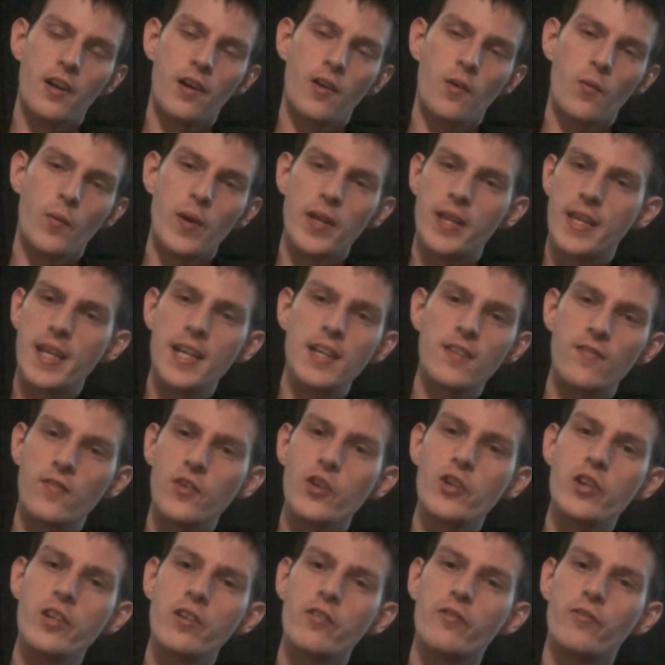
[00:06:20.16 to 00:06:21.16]
with these
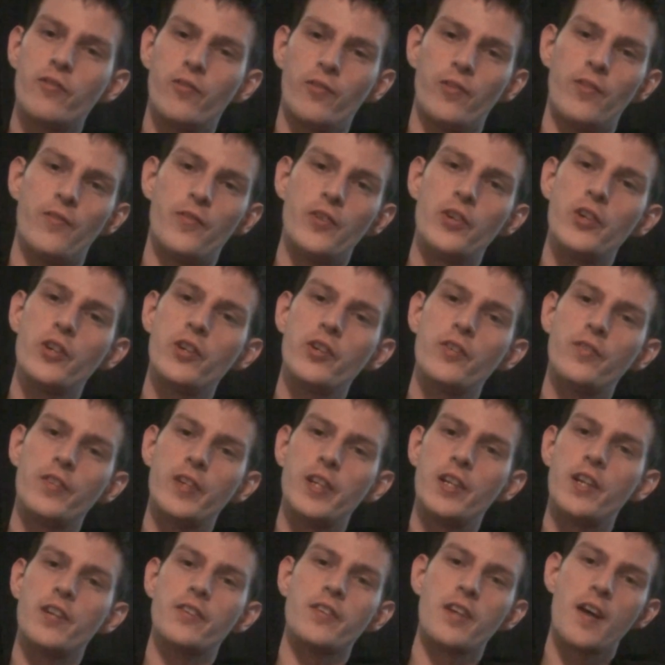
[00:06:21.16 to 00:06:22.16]
review
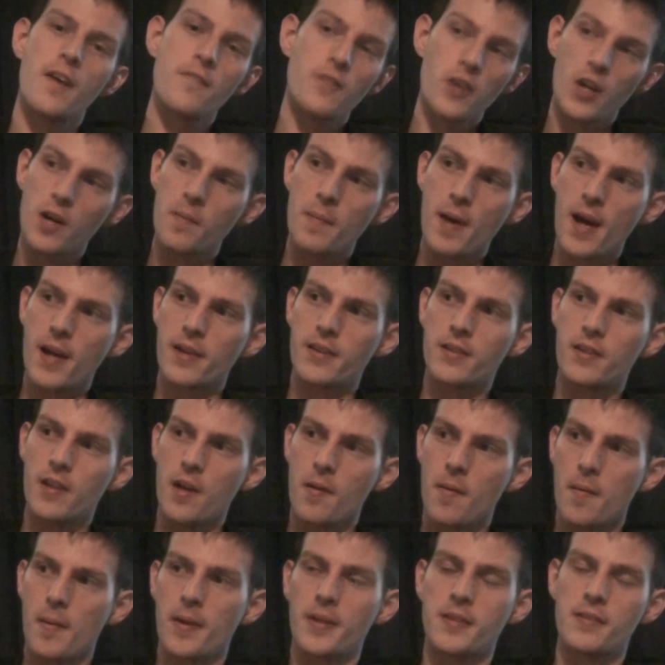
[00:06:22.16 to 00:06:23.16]
videos that I'm
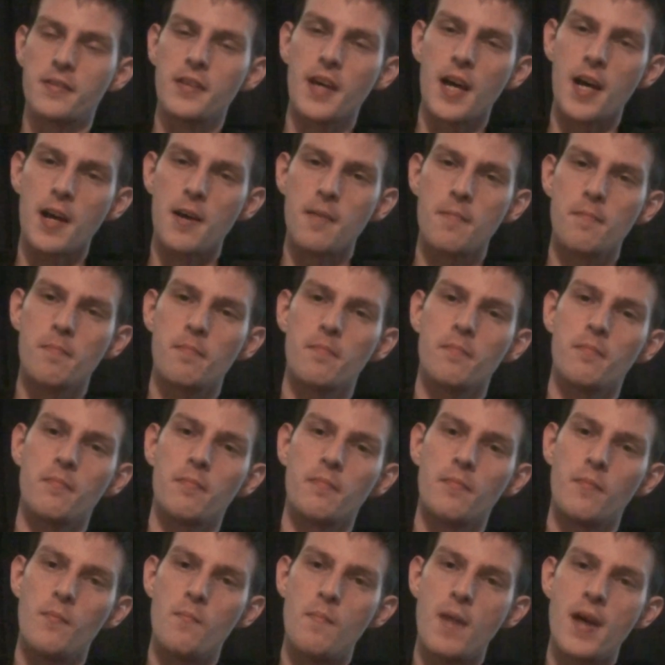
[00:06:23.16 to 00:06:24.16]
about to say,
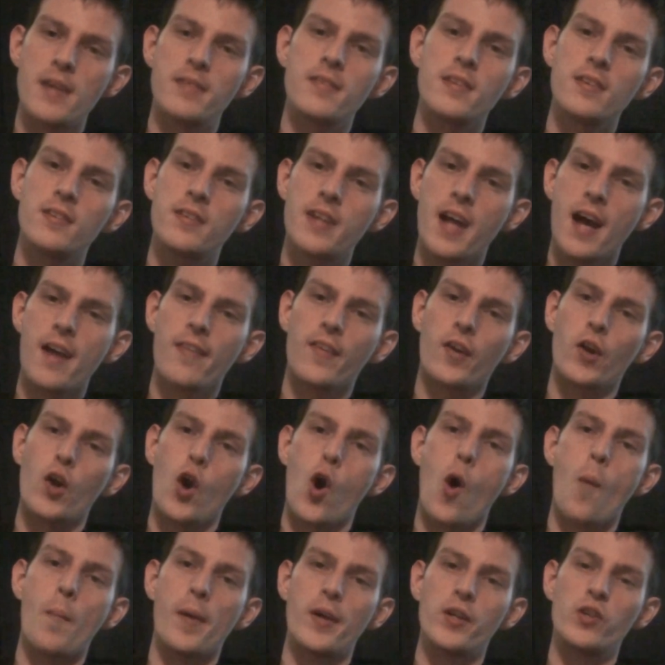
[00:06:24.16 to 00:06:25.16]
message down in the
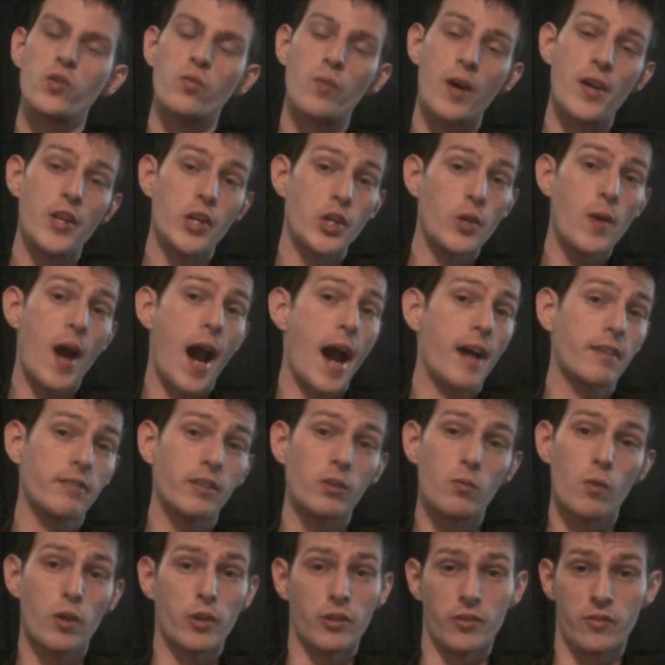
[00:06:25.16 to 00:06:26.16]
comments whether you actually
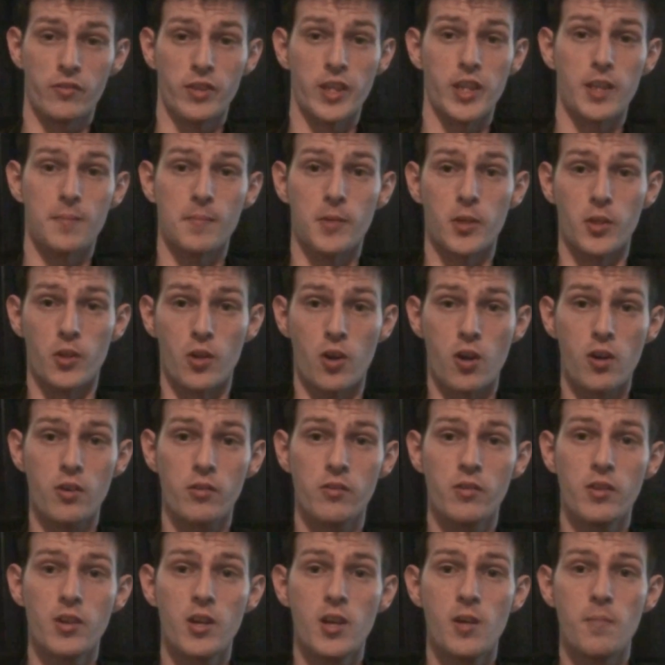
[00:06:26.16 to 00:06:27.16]
want to see them or
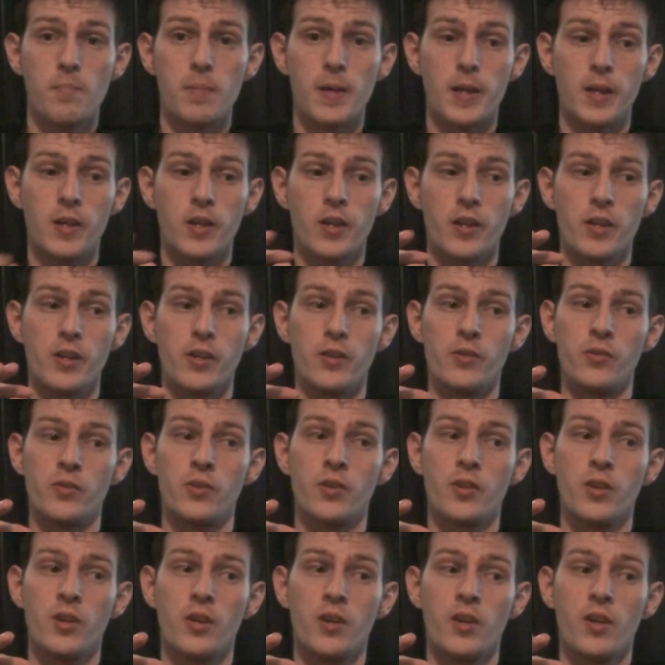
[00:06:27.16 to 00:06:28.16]
not, because
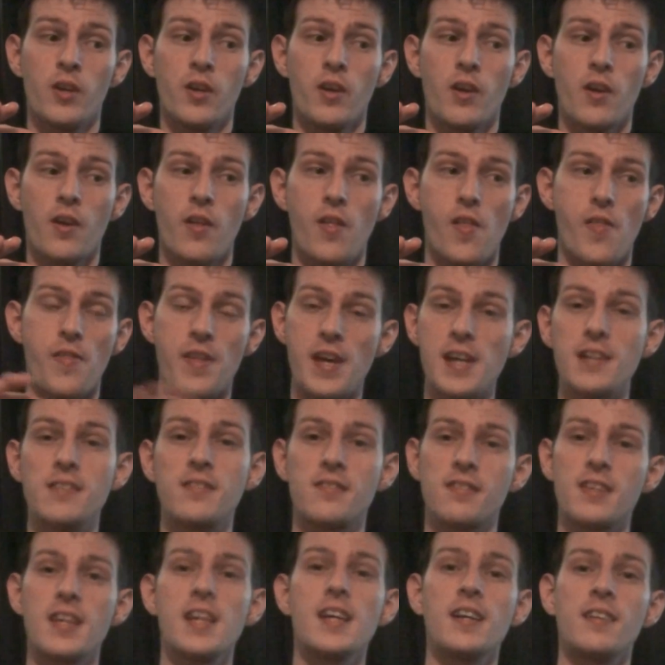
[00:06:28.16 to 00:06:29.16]
these
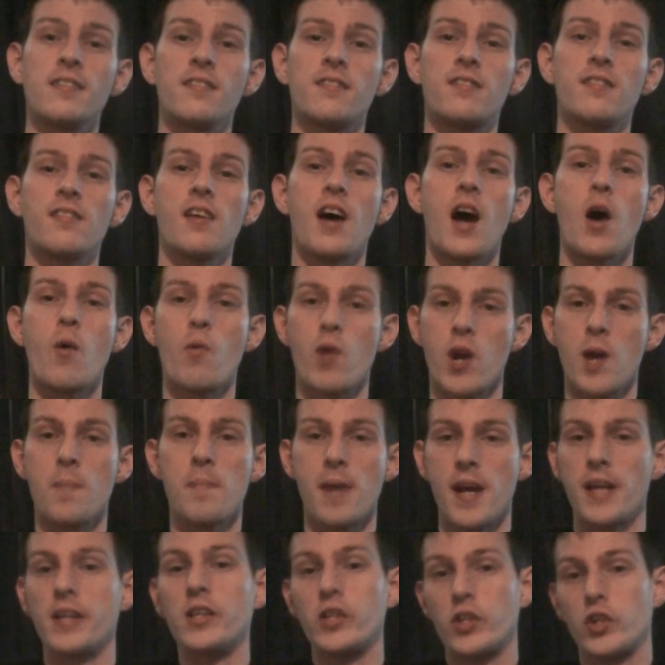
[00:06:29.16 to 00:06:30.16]
things I want to
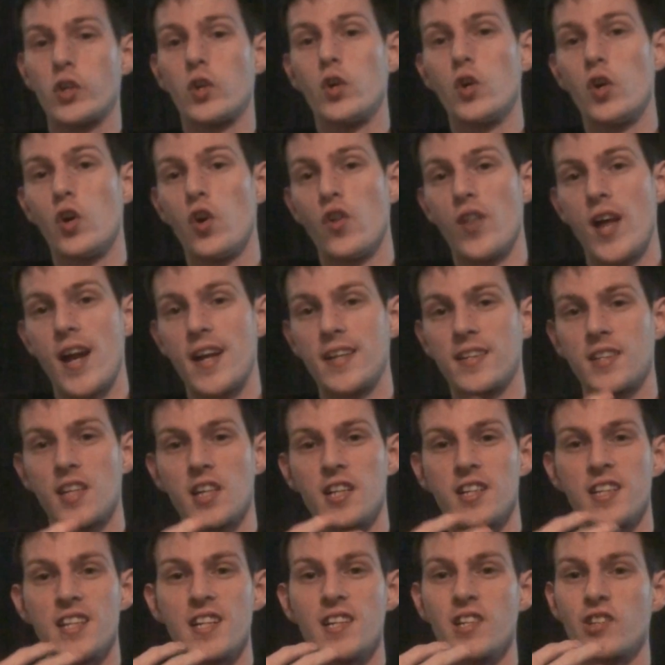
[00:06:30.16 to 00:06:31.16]
make sure that it's going
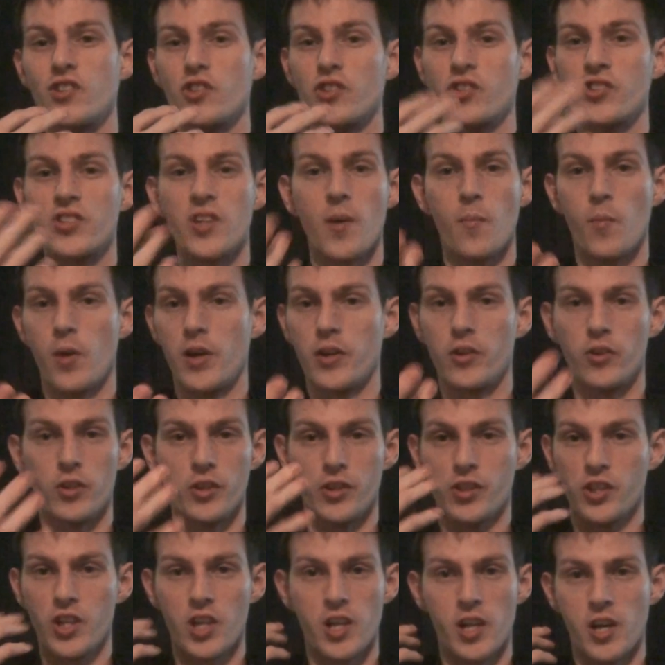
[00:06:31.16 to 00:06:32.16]
to interest someone, or
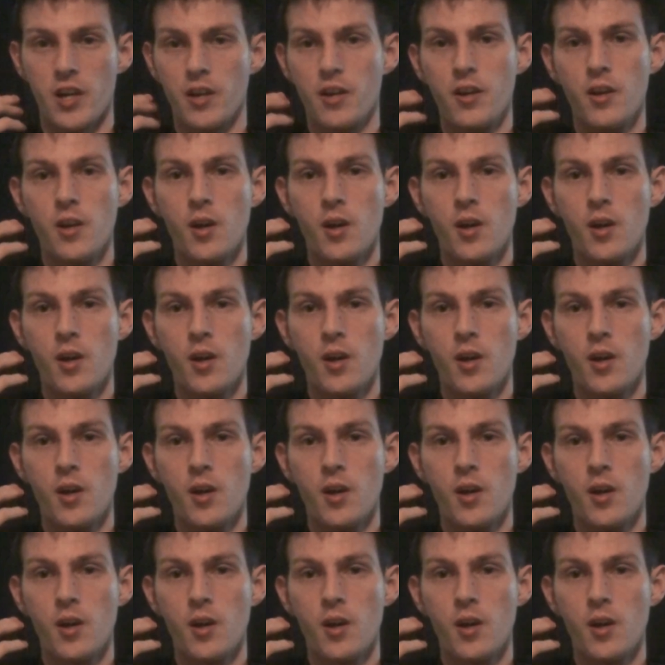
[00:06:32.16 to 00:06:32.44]
it's going to